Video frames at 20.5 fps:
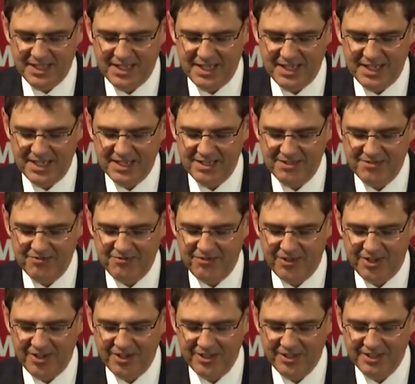And
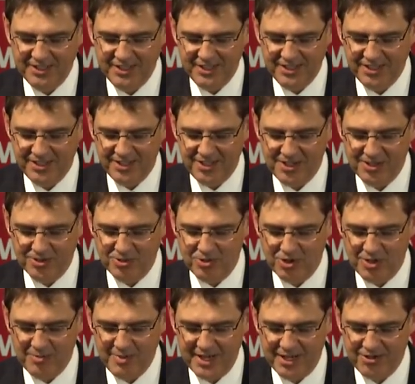finally, I'll
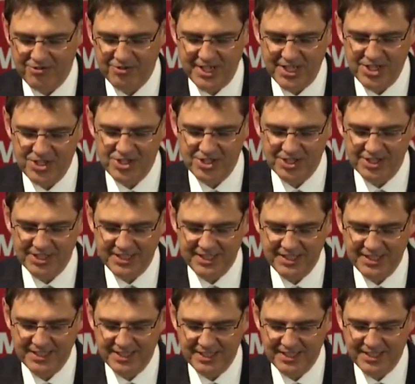talk about
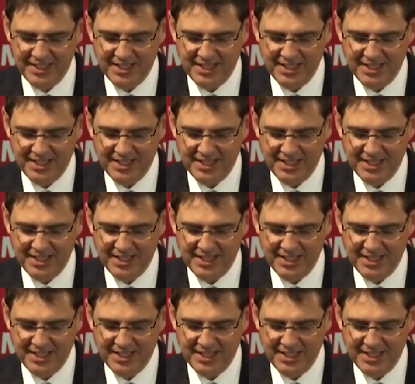credentialing,